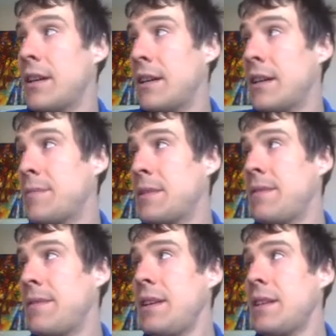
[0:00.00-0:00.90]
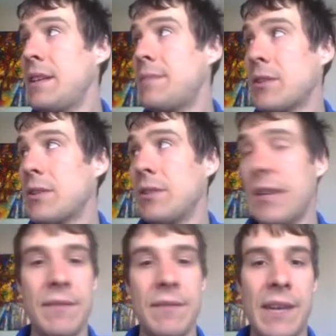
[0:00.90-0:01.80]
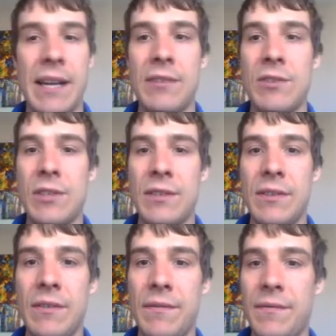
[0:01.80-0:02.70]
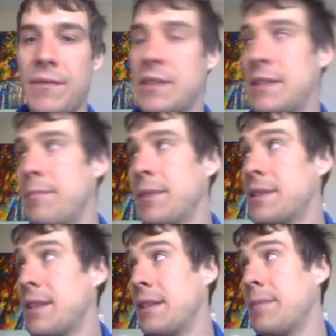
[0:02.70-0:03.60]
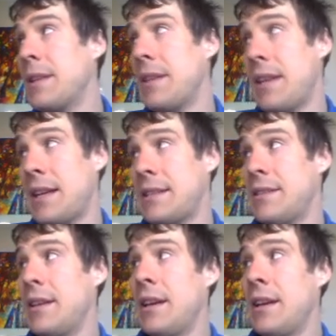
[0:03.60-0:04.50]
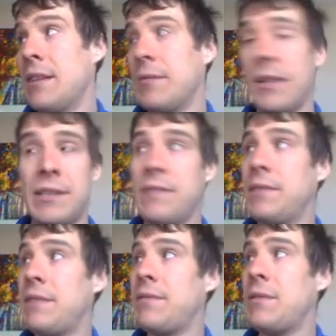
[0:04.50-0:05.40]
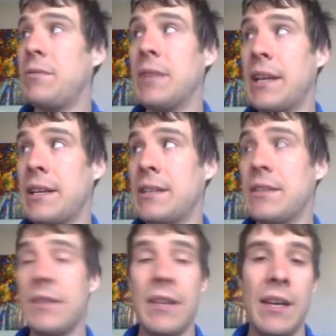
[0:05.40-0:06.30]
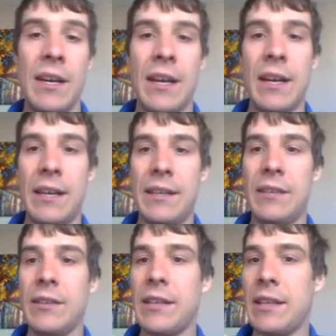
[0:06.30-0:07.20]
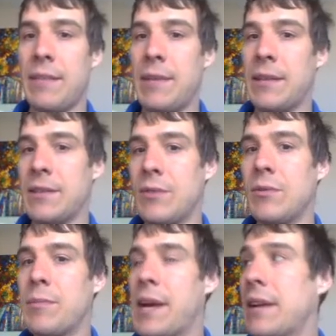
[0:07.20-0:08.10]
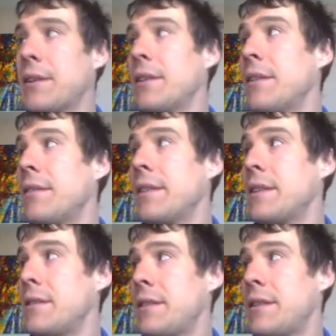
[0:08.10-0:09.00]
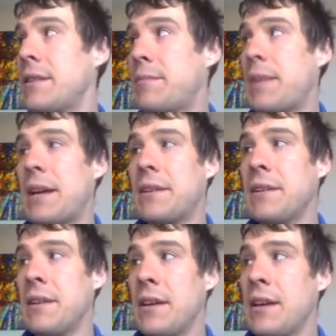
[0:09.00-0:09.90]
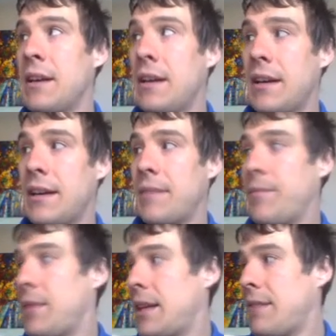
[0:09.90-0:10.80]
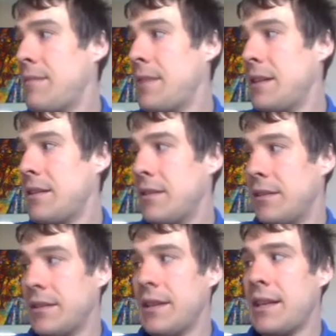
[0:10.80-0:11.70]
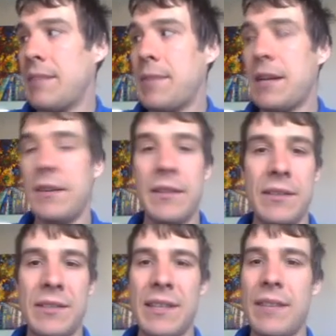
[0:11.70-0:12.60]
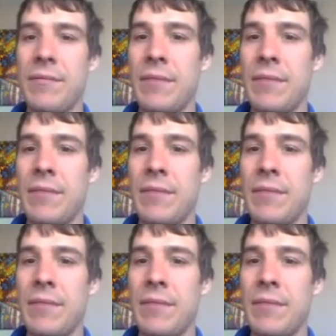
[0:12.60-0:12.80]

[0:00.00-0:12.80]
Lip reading: specifically the spectral lines of hydrogen, so the simplest element. It has relatively few lines, and they look like they make this cool pattern. If you guys look at this pattern, have a minute to look at that pattern and just kind of,